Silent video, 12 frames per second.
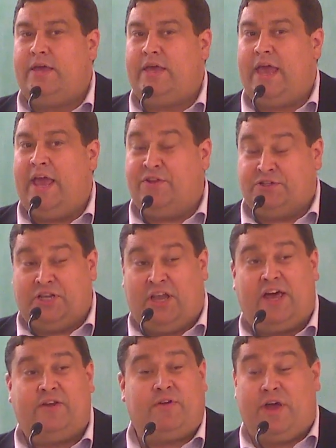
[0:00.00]
And there's a
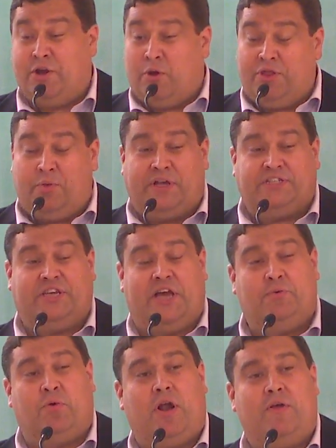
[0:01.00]
lot of, I know on the west
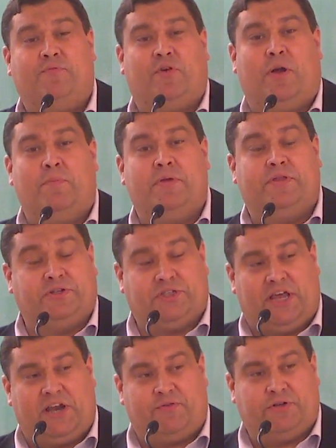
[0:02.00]
side where I'm from, there's
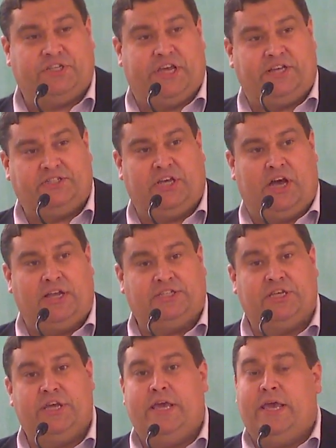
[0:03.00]
a lot of for sale signs.